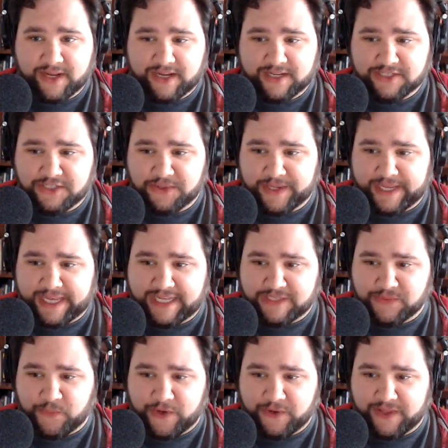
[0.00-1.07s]
Because doing it
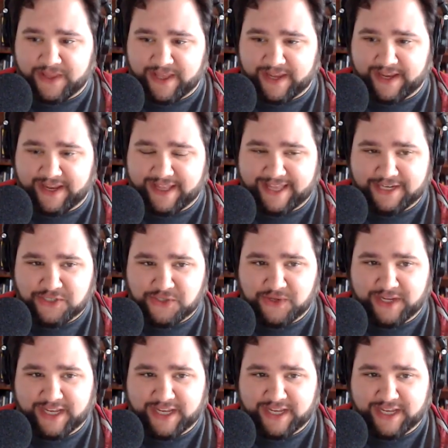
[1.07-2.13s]
is one thing, and then
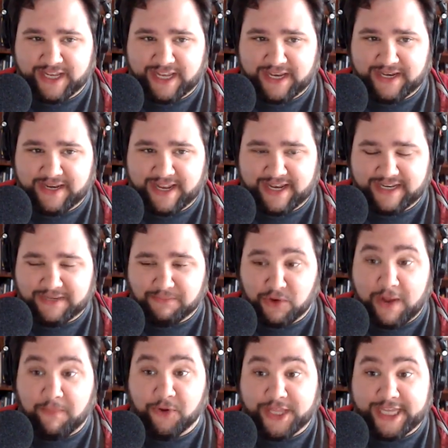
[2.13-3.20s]
doing it and
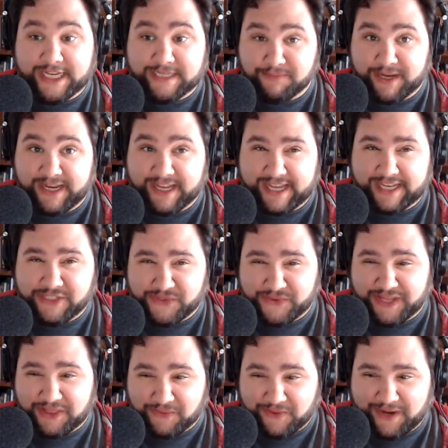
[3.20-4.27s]
properly explaining it and
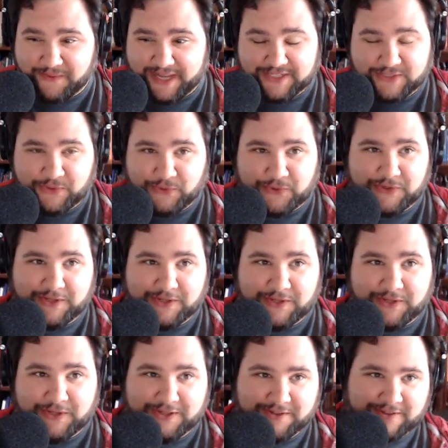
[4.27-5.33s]
doing it the right way is a whole
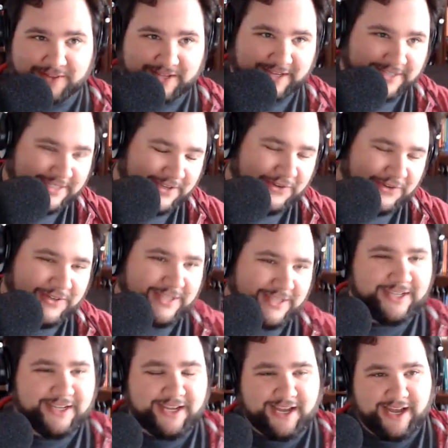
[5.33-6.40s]
other thing. So
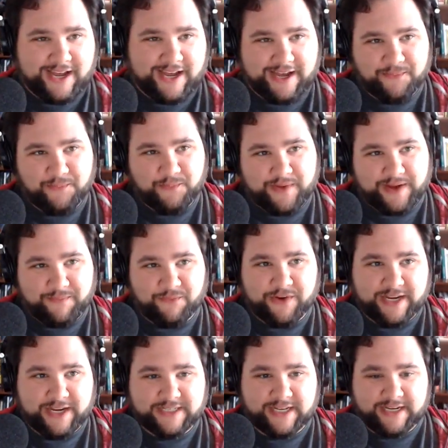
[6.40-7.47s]
I'm
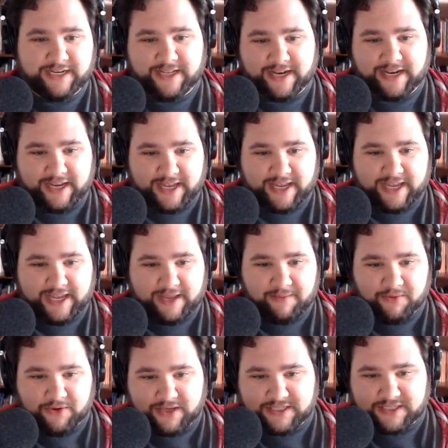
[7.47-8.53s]
very excited that I came
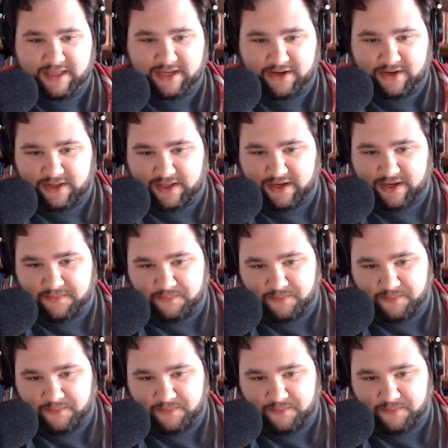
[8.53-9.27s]
across that link earlier.